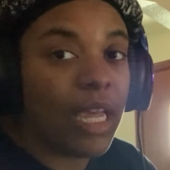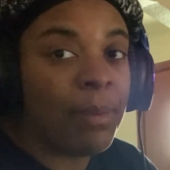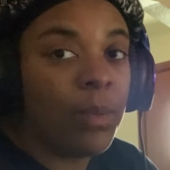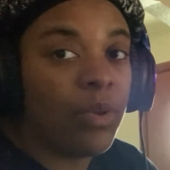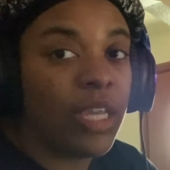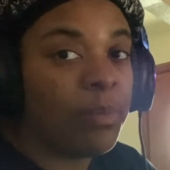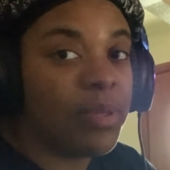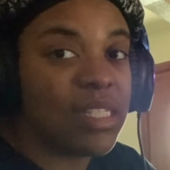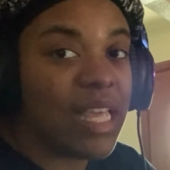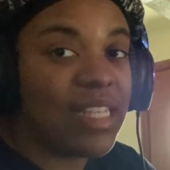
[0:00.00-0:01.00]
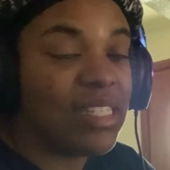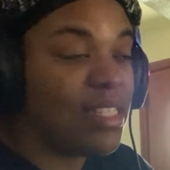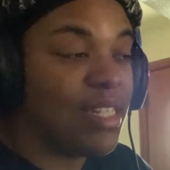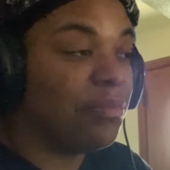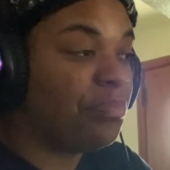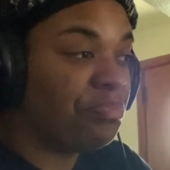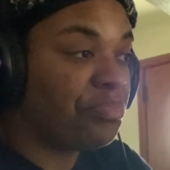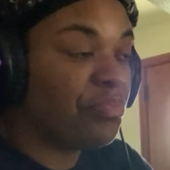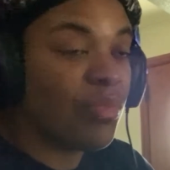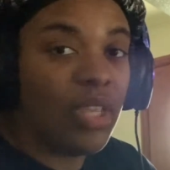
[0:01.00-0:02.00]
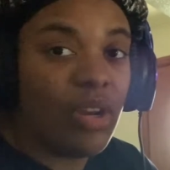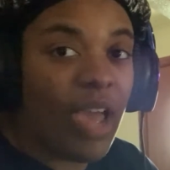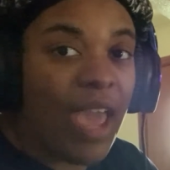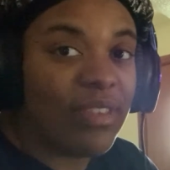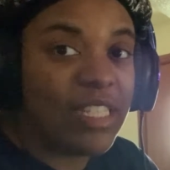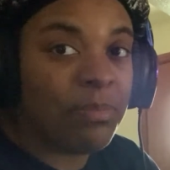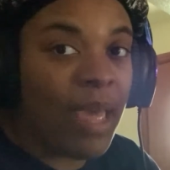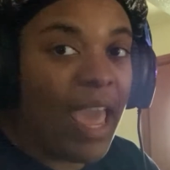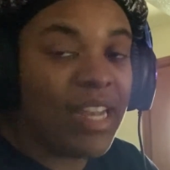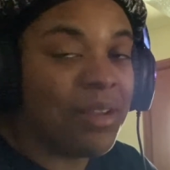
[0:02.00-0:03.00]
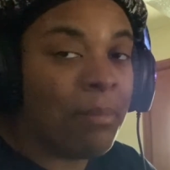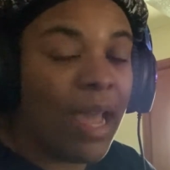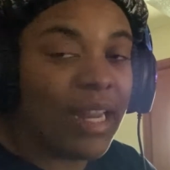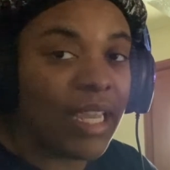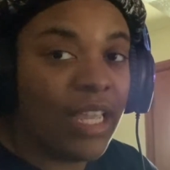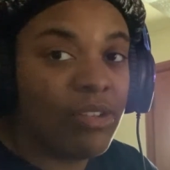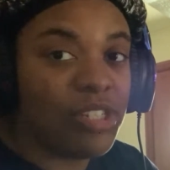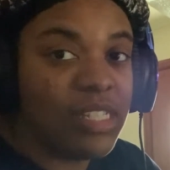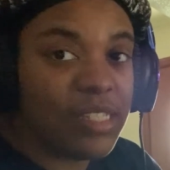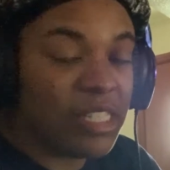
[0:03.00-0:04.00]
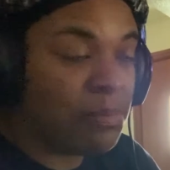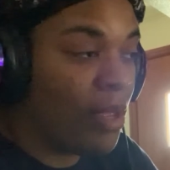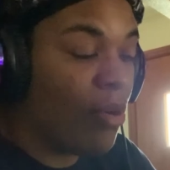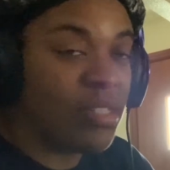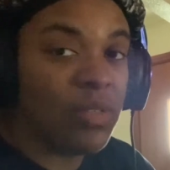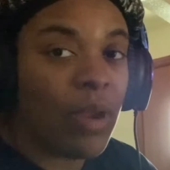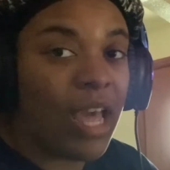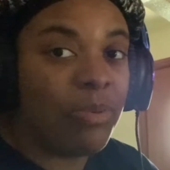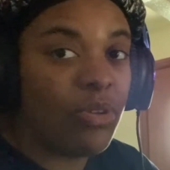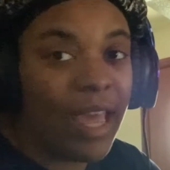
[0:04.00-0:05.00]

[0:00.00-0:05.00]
Like, people get possessed and, you know, have these bad demonic energies and spirits around them.